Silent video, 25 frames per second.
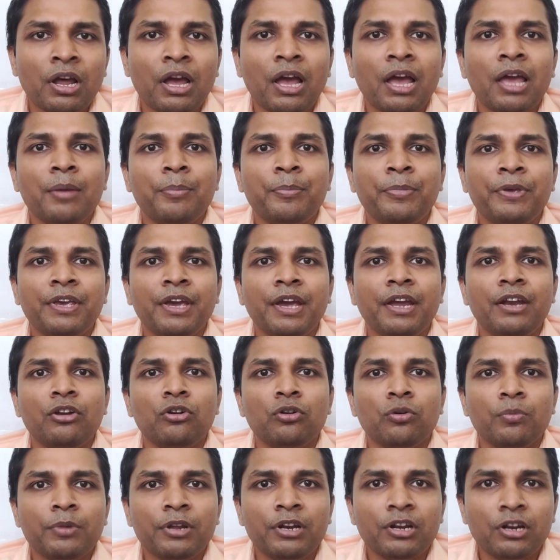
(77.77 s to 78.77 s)
IP and
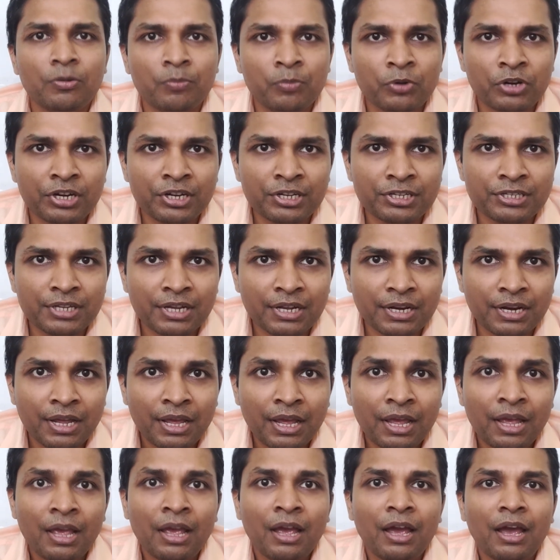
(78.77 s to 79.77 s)
domain reputation
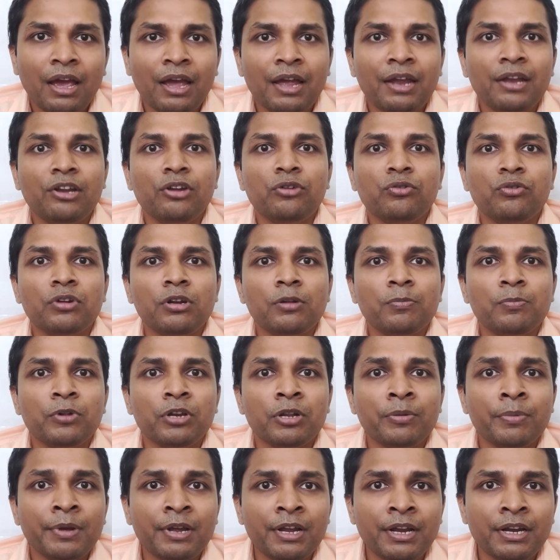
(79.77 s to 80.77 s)
and it will
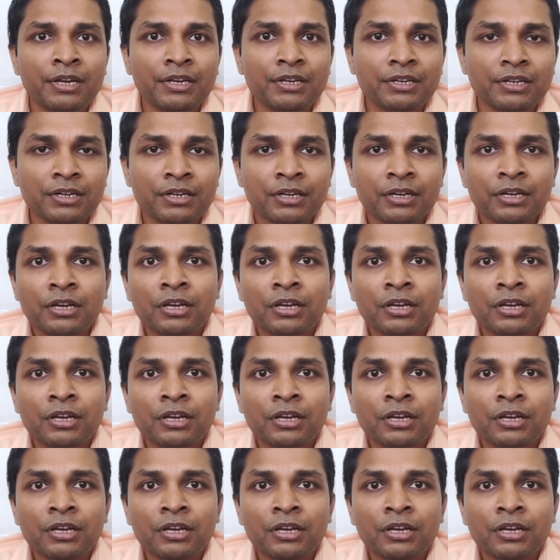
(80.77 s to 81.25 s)
prevent